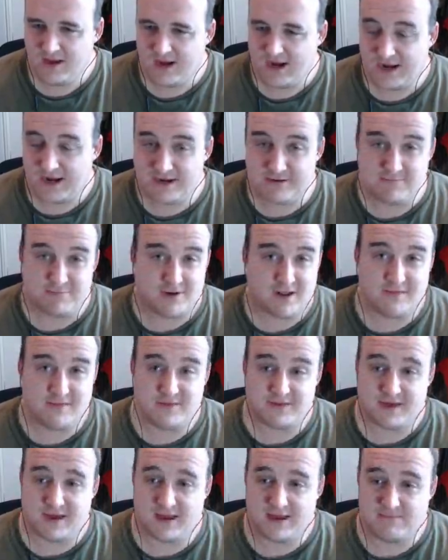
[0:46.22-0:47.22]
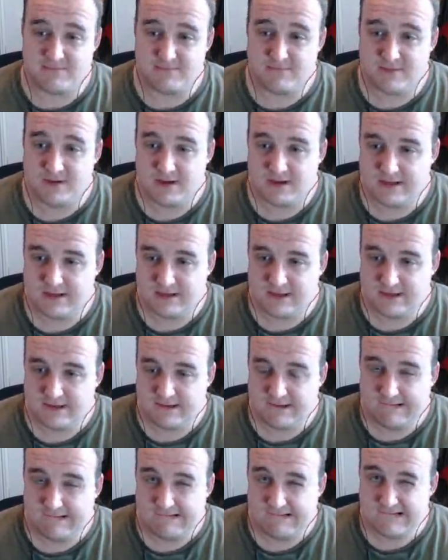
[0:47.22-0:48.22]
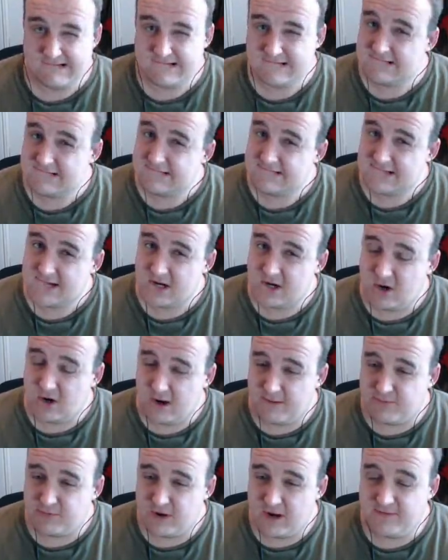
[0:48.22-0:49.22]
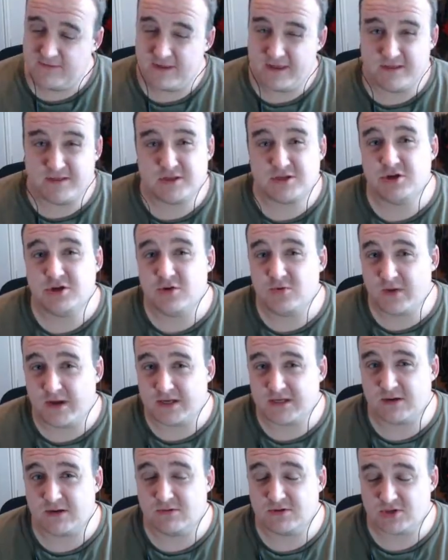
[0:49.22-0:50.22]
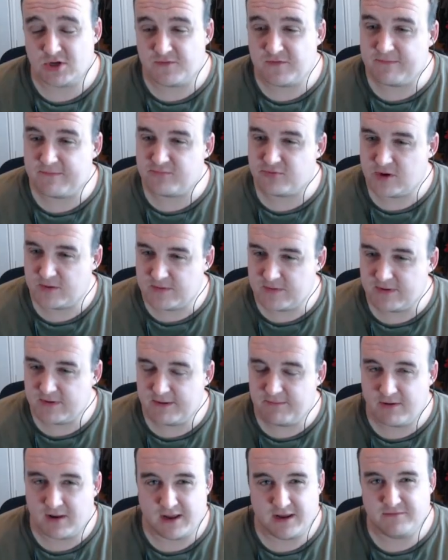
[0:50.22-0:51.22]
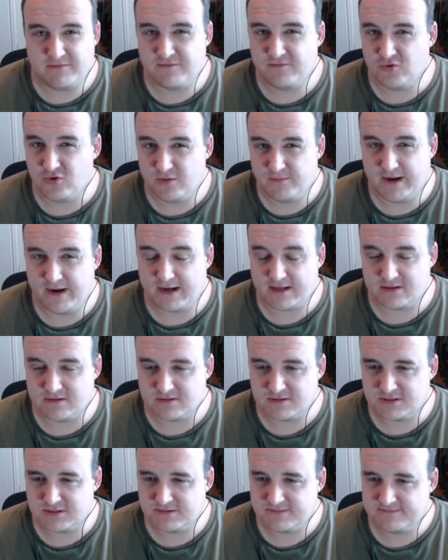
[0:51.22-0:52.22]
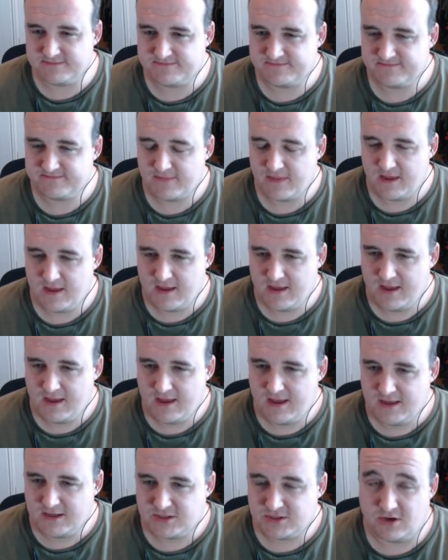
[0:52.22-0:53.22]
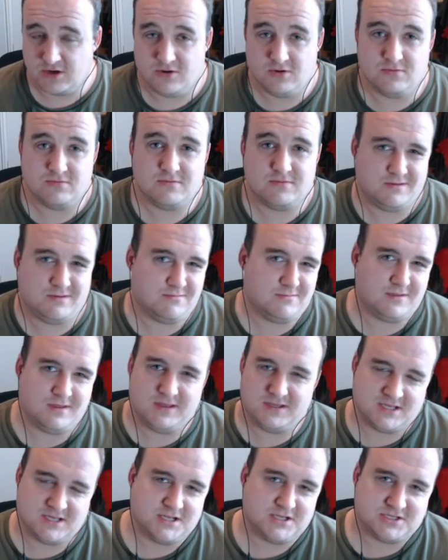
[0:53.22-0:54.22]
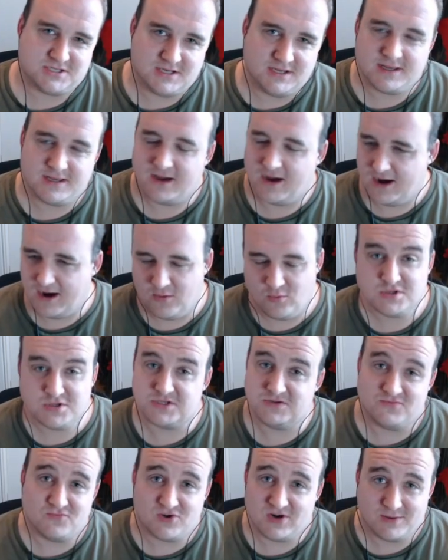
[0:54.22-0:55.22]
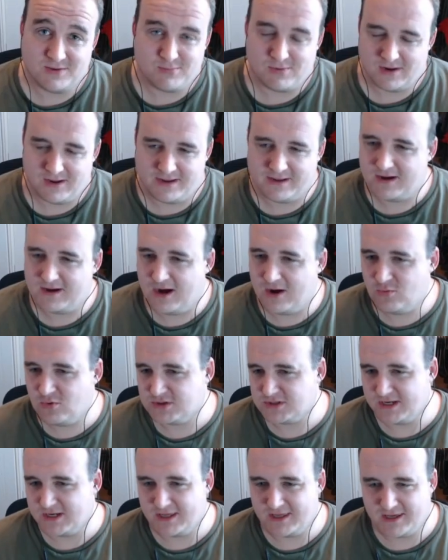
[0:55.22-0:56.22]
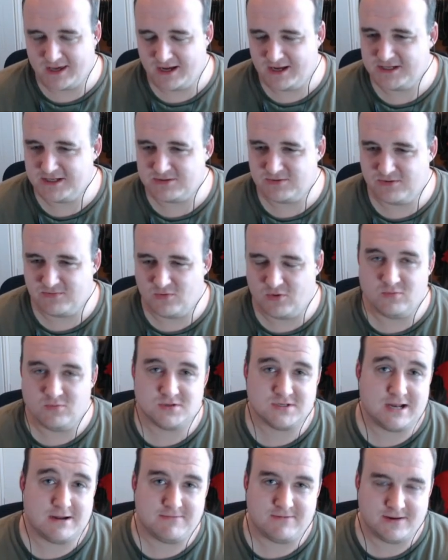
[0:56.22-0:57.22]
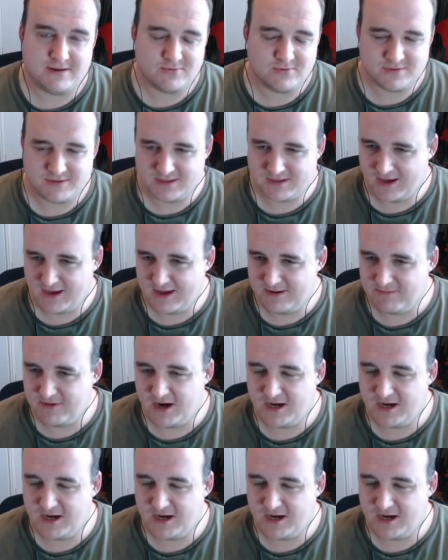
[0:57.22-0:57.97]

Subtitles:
I didn't play the game. In the 2 weeks I was off, I probably played 4 battles. So, essentially, I wasn't really playing. I wasn't engaged with what was happening with the game.